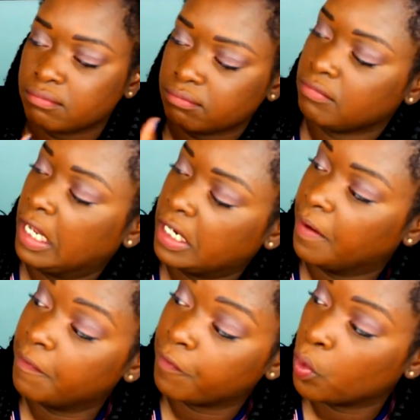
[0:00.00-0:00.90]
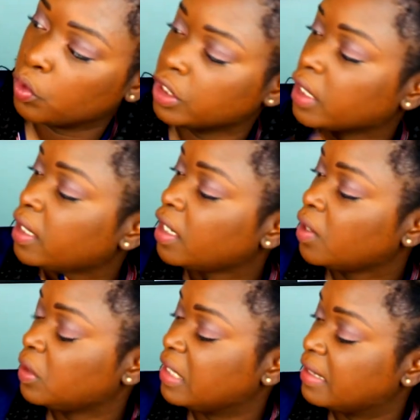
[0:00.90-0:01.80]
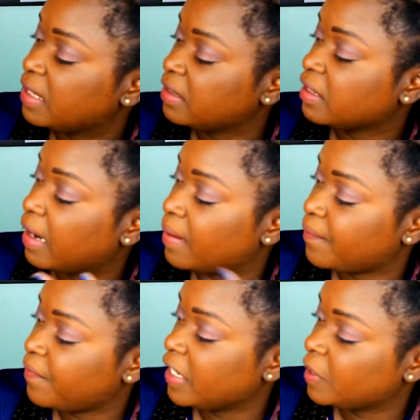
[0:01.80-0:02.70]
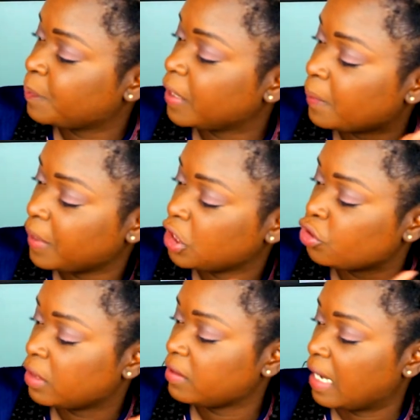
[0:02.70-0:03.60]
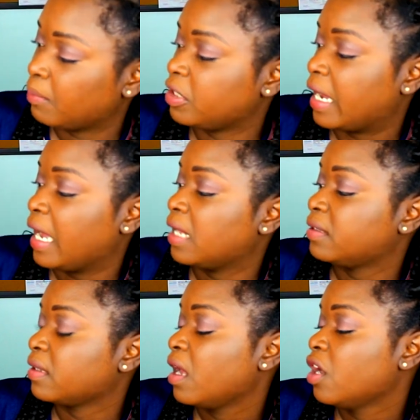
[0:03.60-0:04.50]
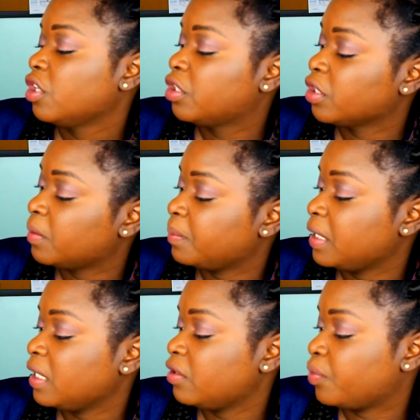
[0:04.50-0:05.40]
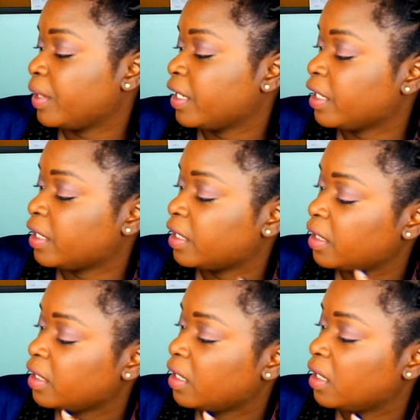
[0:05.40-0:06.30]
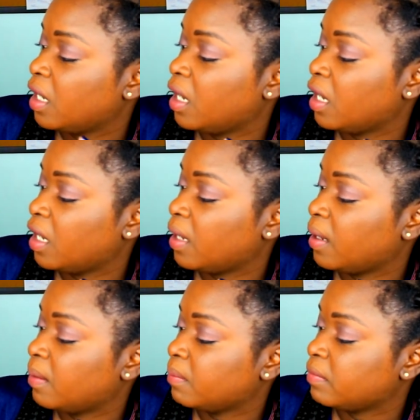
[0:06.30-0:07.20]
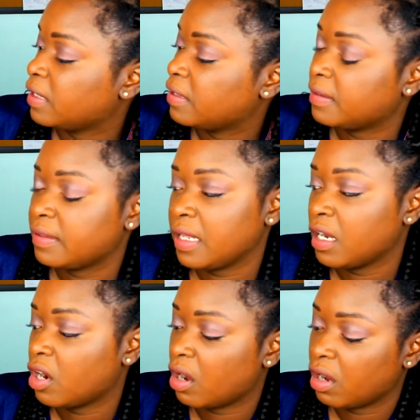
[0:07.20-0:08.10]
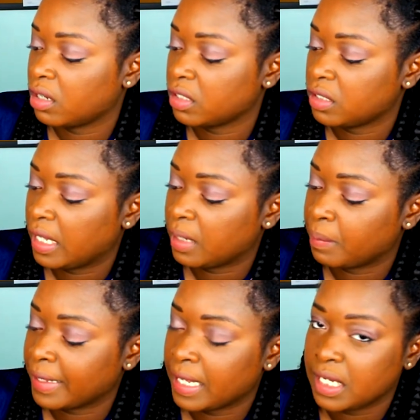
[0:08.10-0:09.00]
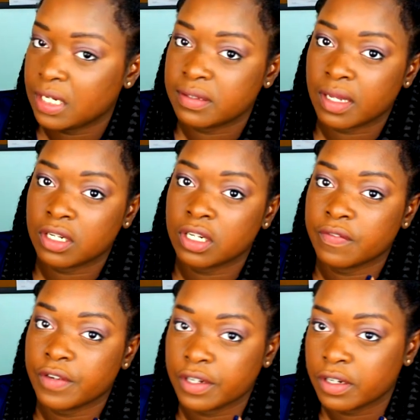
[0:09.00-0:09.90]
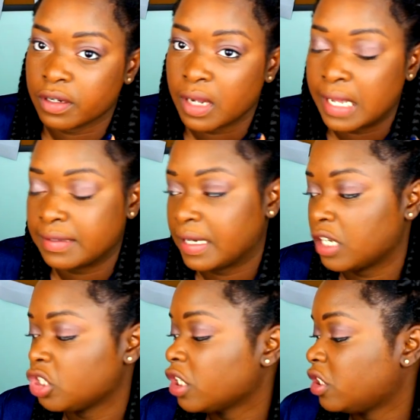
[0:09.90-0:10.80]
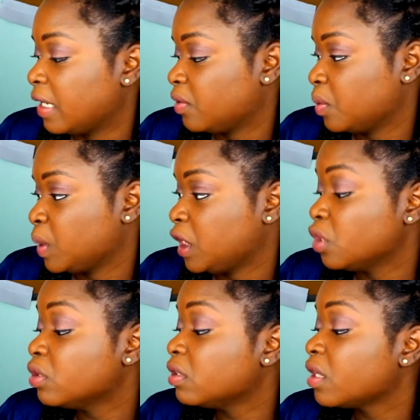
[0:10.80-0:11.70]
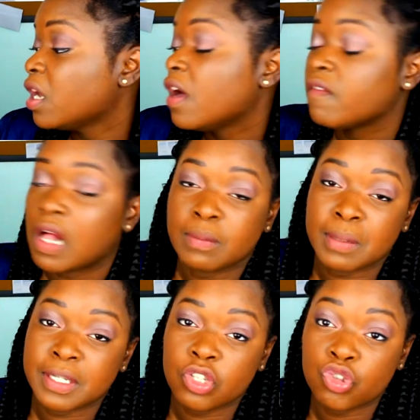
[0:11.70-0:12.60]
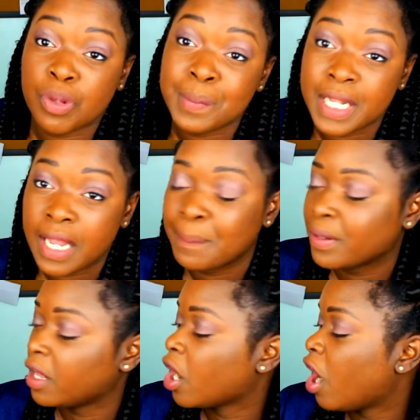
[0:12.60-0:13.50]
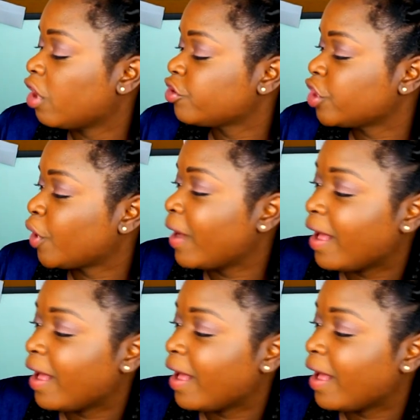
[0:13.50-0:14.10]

like folder, which has Instagram, Facebook, Pinterest, Snapchat, GroupMe, Twitter, this thing called like Planning Center for I sing at church. That's what we use. Follow me on my social media, plug also.